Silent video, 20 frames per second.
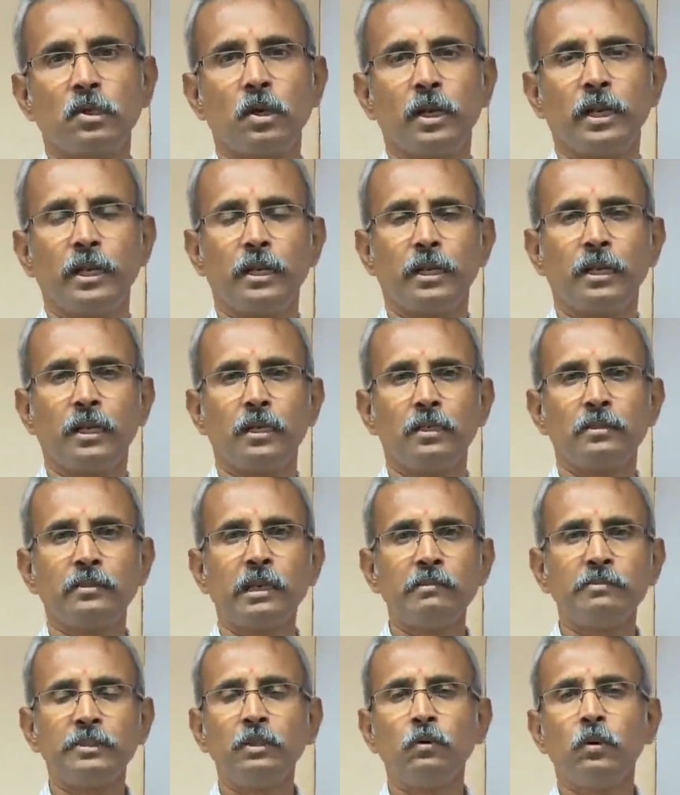this solid.
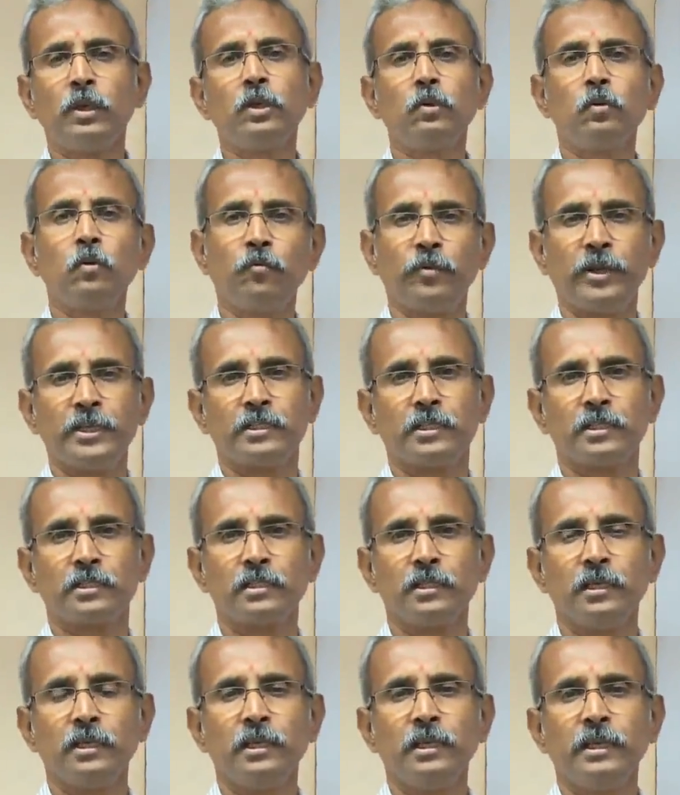So I am seeing only two
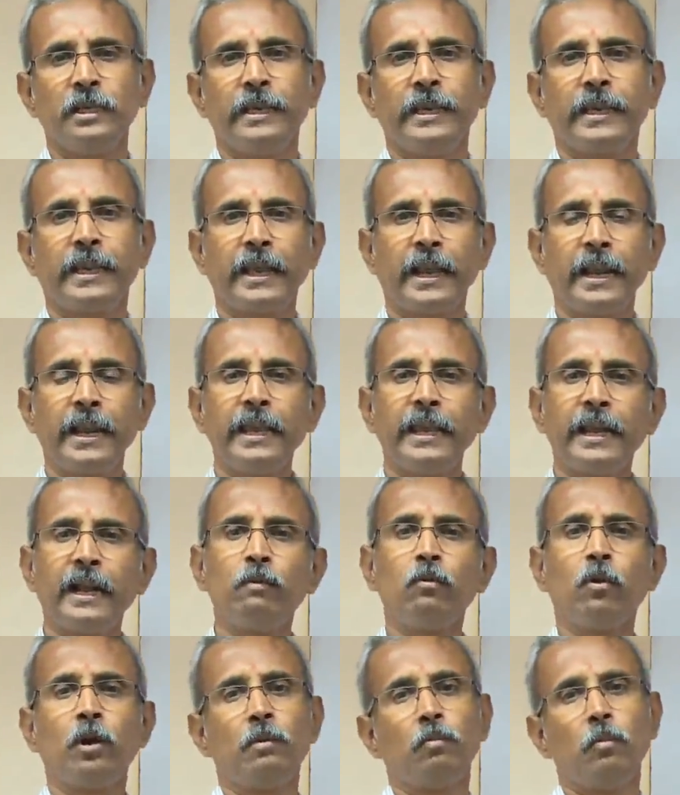faces. Can I
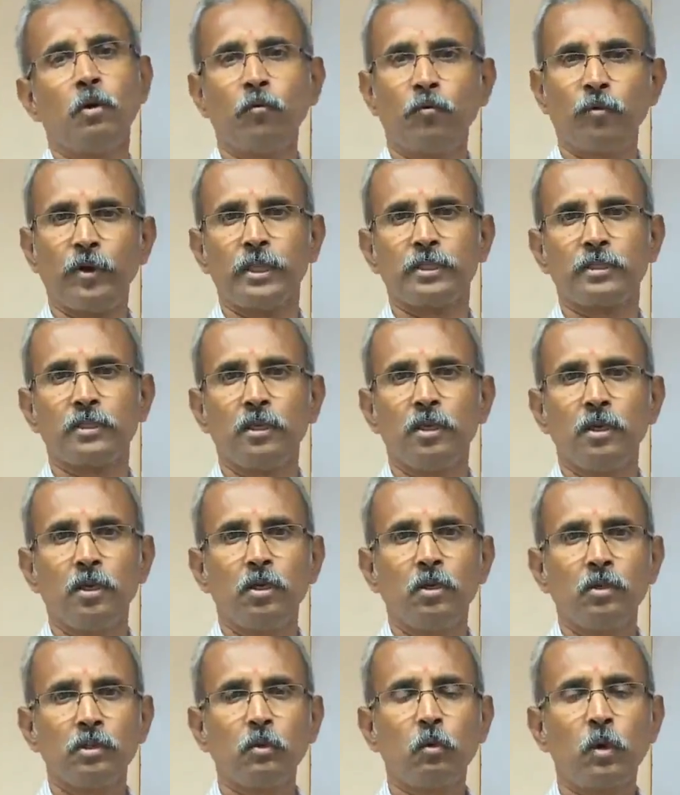add one more face?
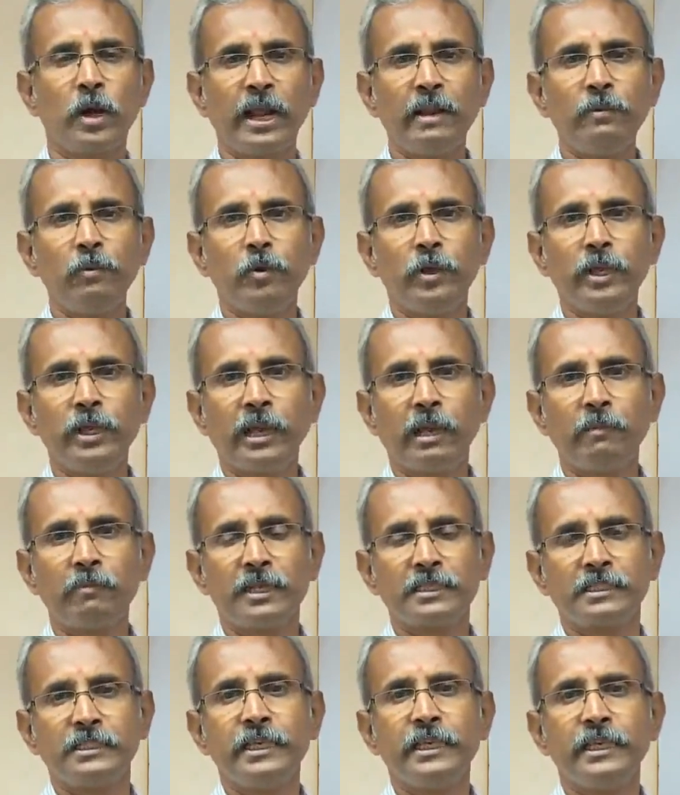So what I am doing, I
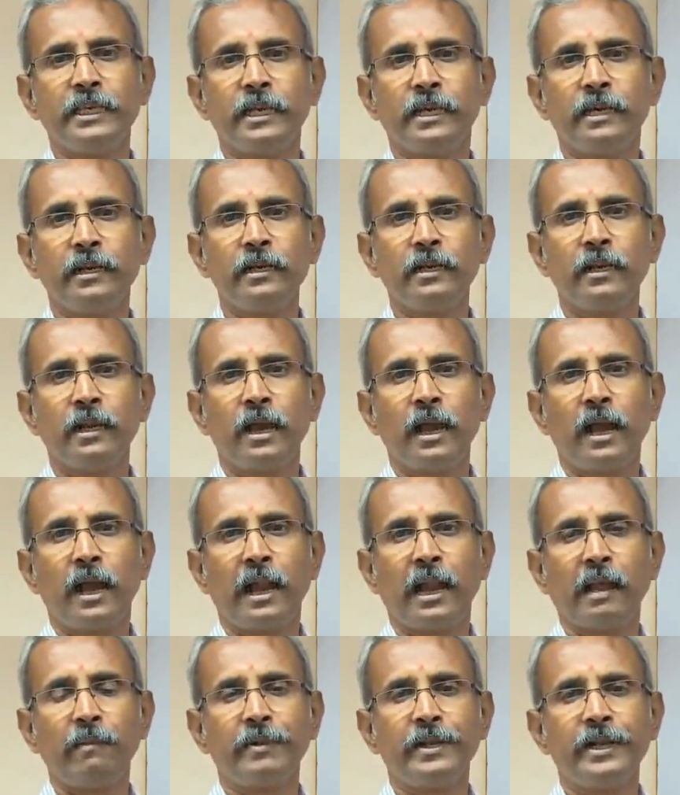am resting here,
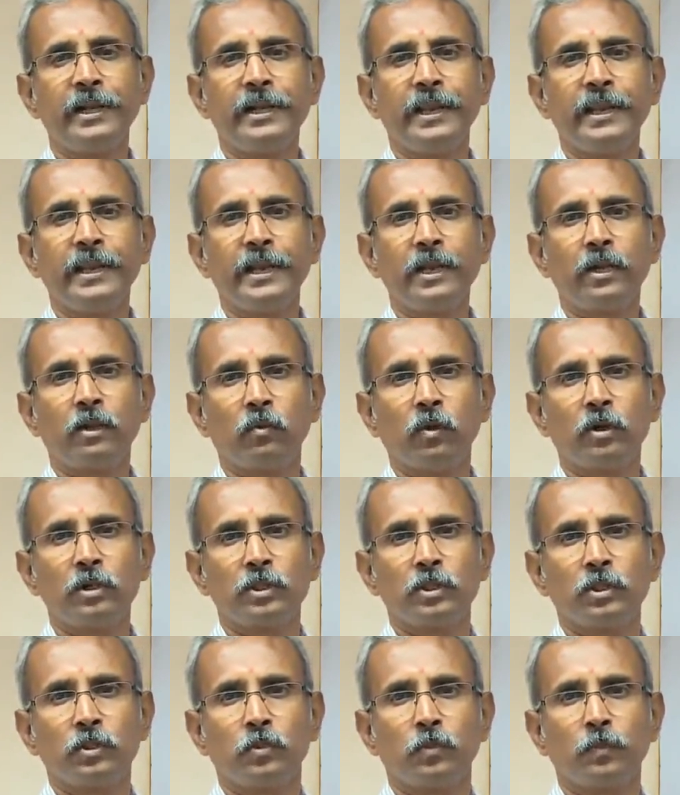I am tilting it
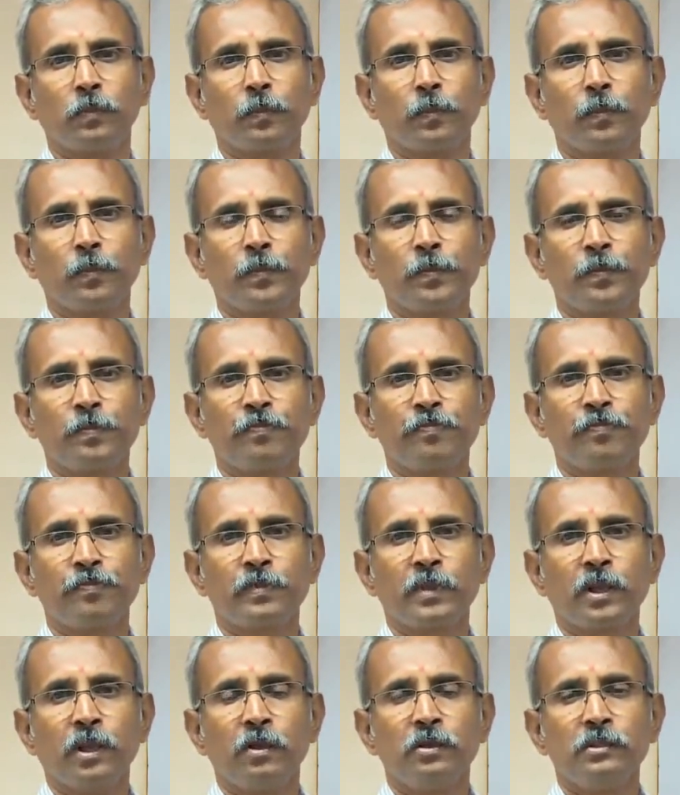towards you.
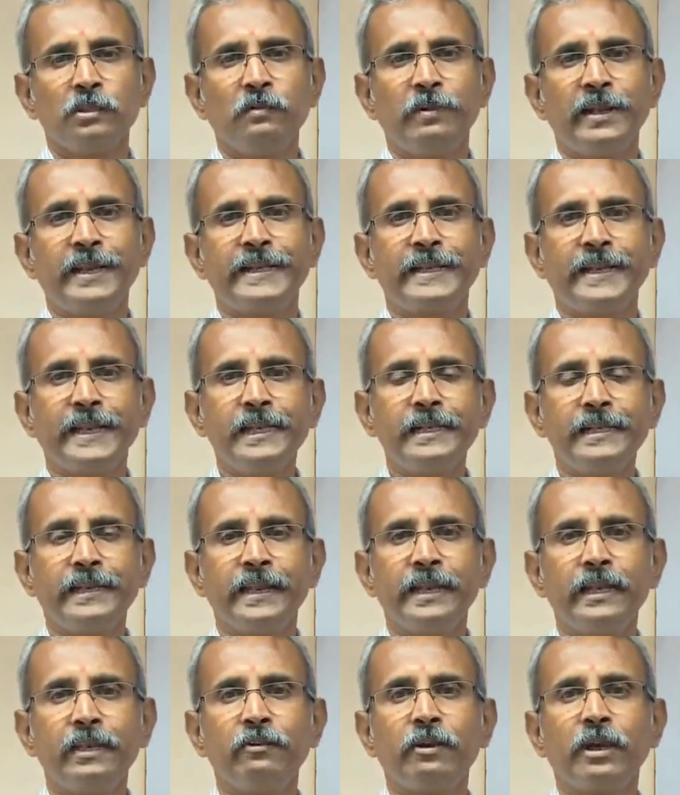So when I
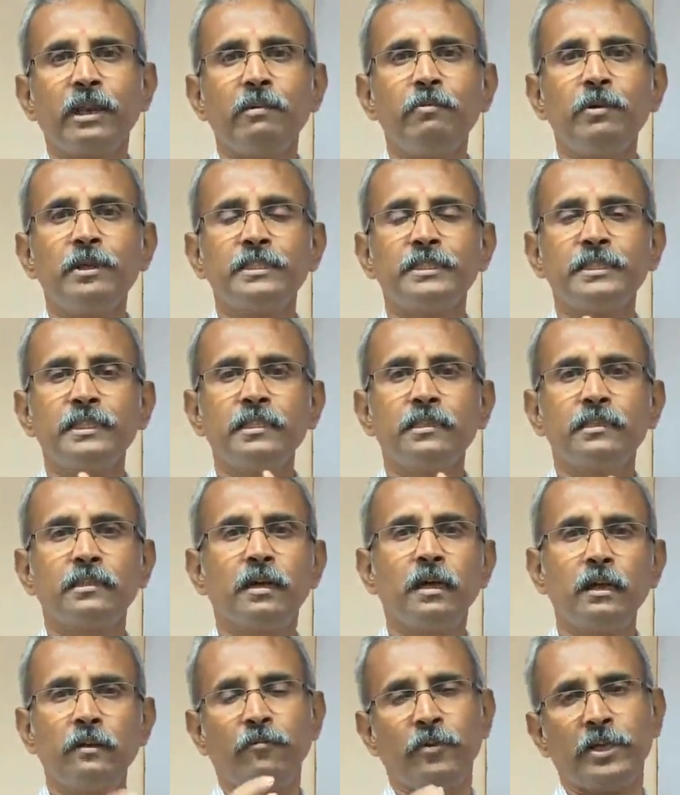tilt it, you are able to see the
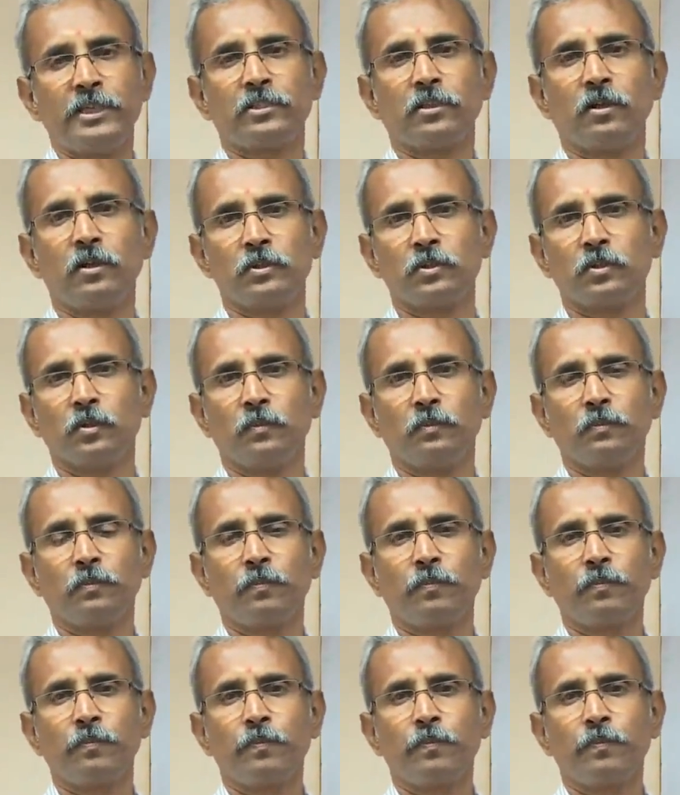third face also.